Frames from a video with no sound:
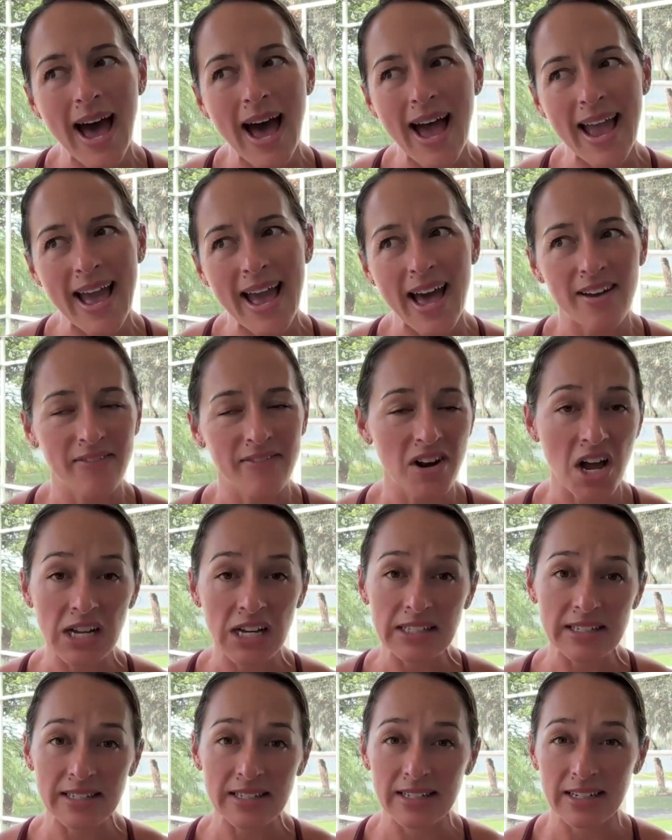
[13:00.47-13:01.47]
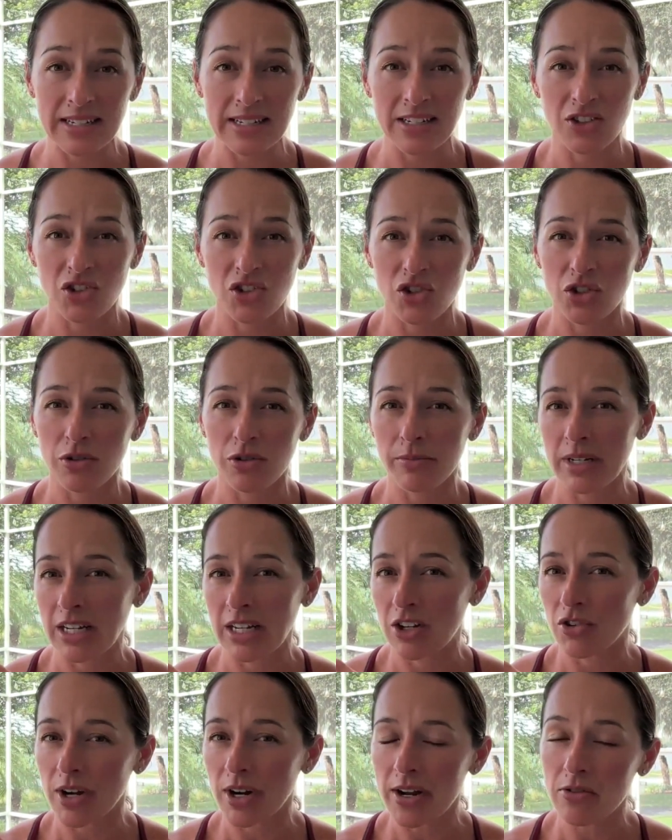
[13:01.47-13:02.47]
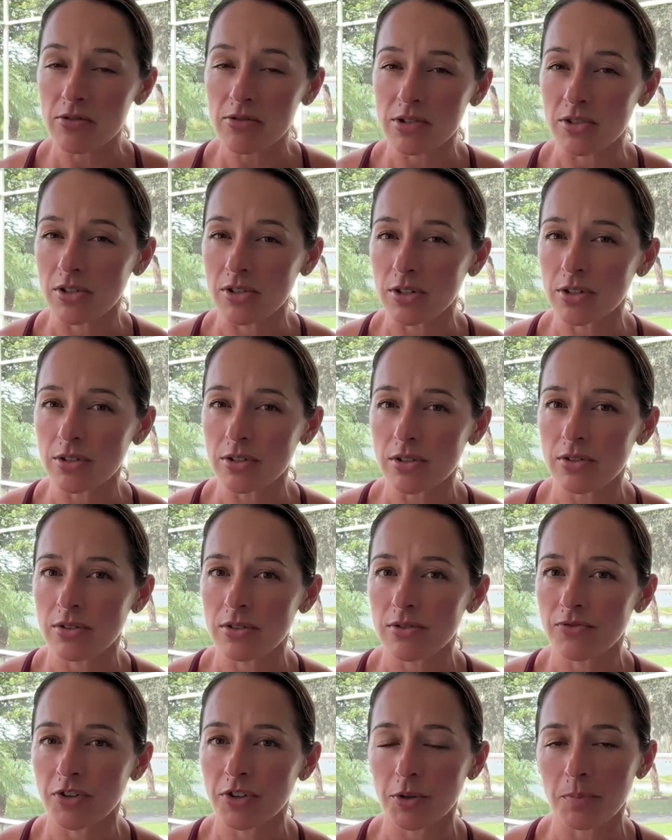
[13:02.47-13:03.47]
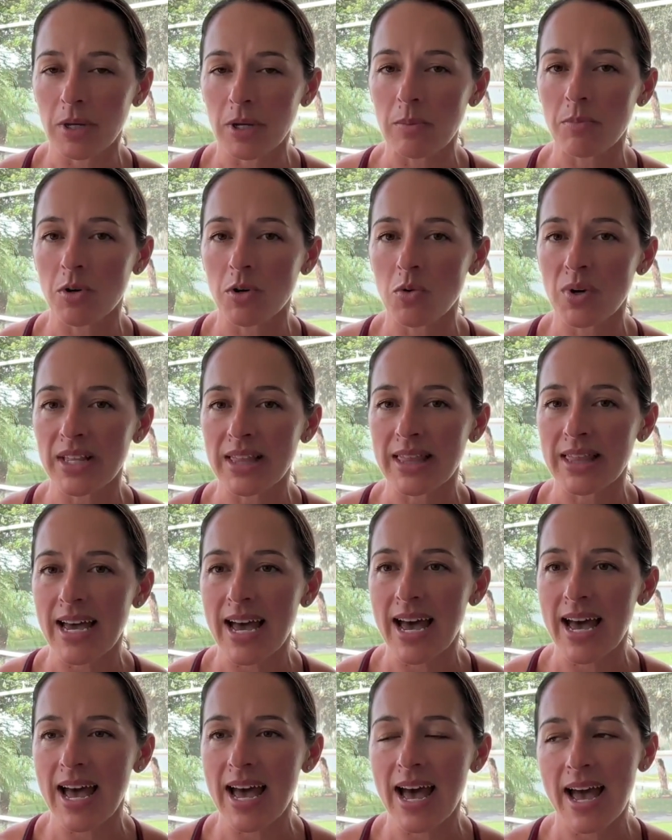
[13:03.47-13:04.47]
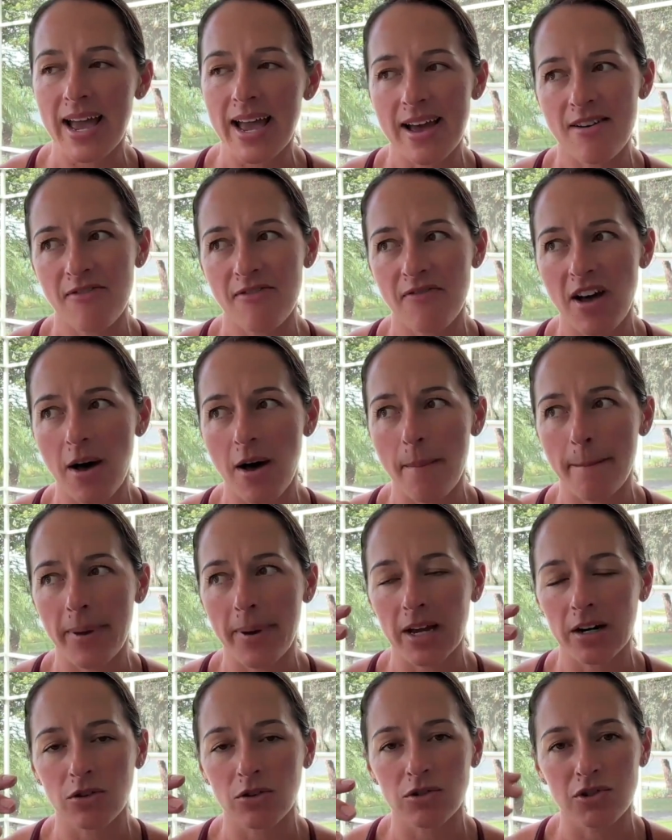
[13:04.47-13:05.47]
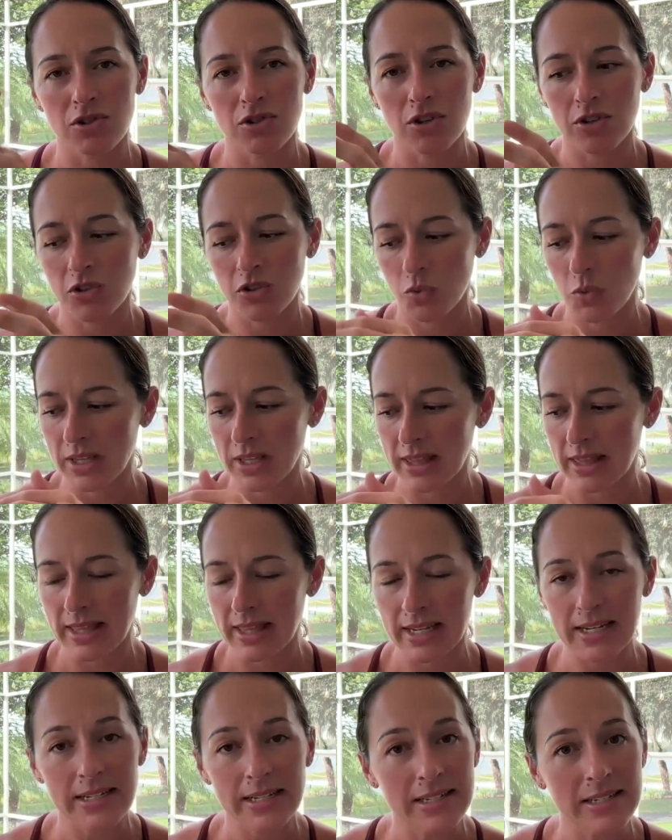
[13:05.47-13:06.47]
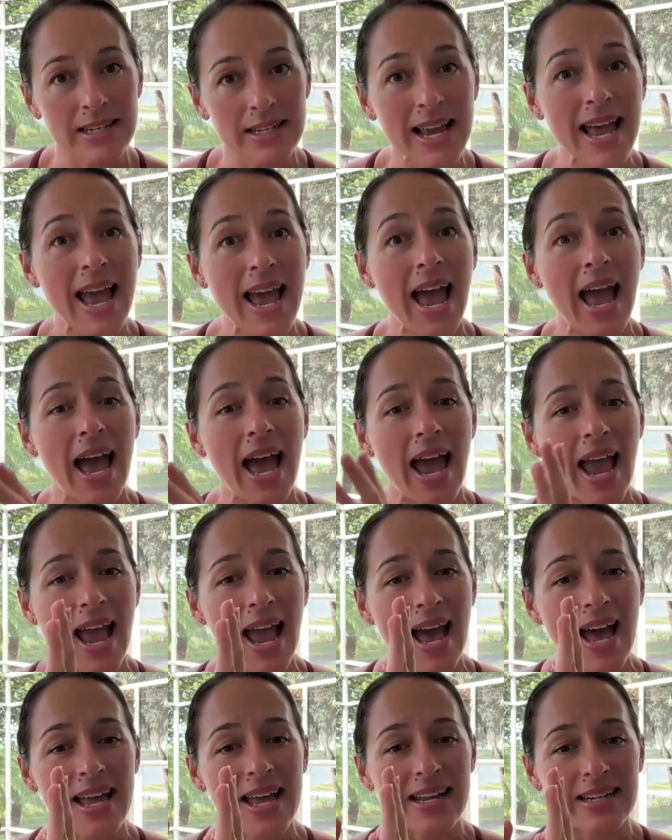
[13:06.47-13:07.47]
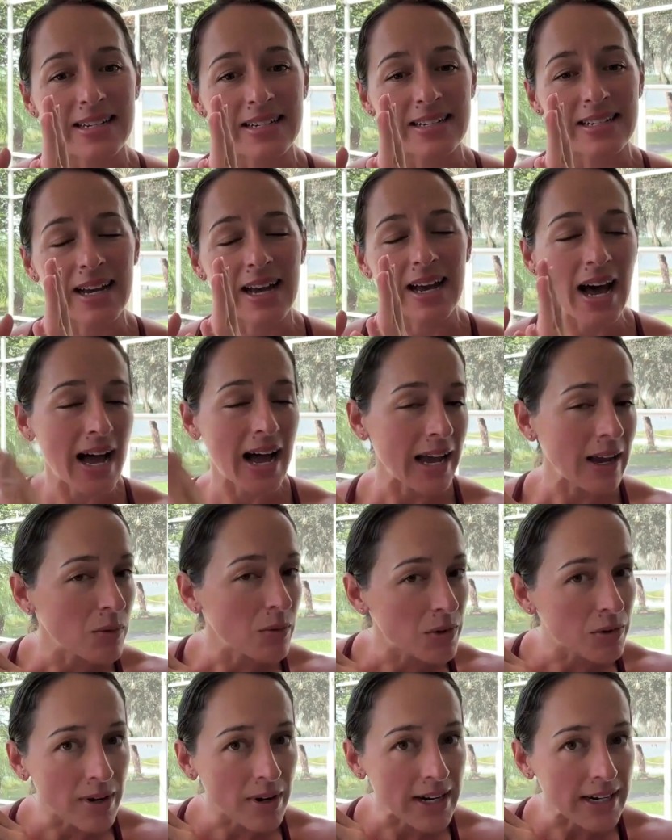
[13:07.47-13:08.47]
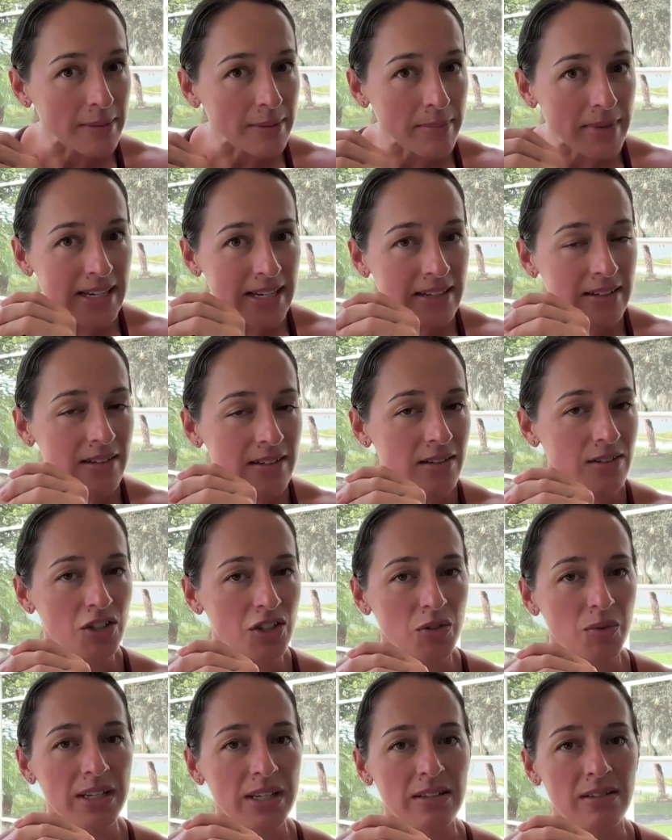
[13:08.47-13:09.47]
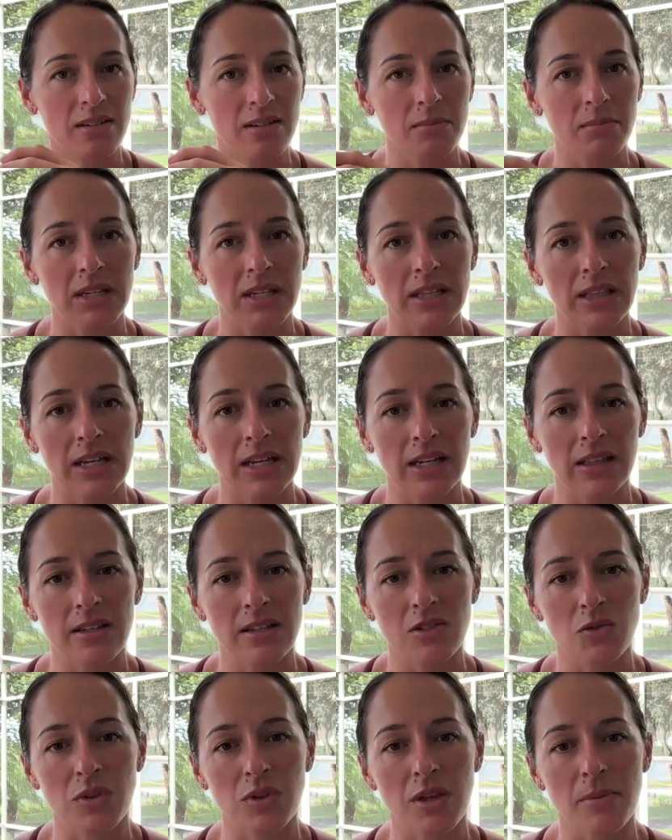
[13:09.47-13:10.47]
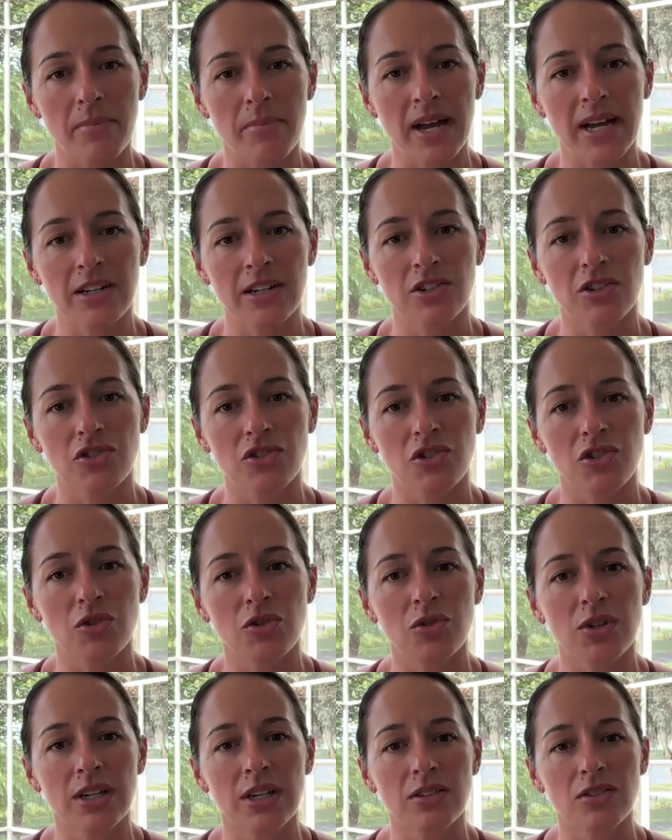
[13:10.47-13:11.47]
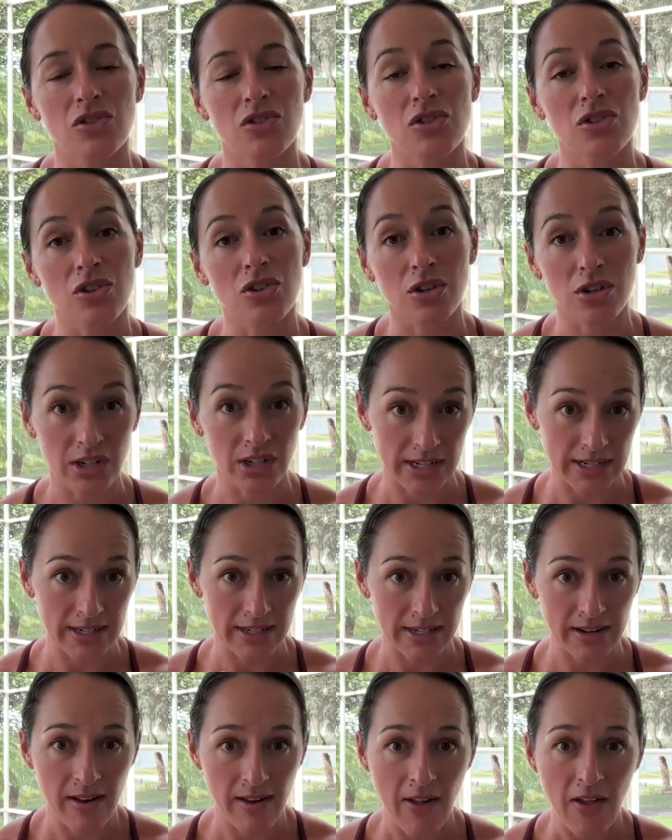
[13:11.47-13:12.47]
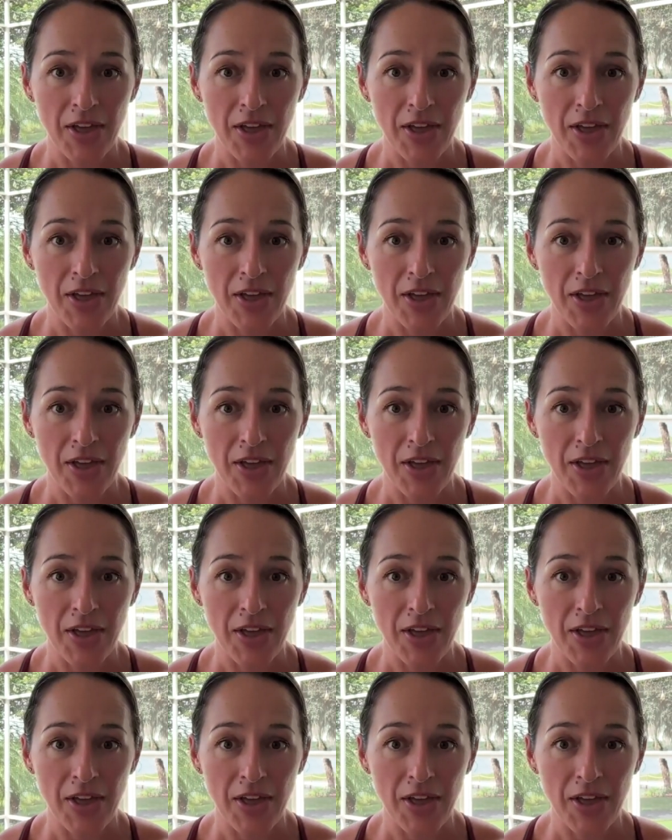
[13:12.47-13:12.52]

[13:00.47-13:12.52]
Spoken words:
I have not seen too many great results for people with that. I have found better results with this, and I would recommend doing something like this with a binder to get started.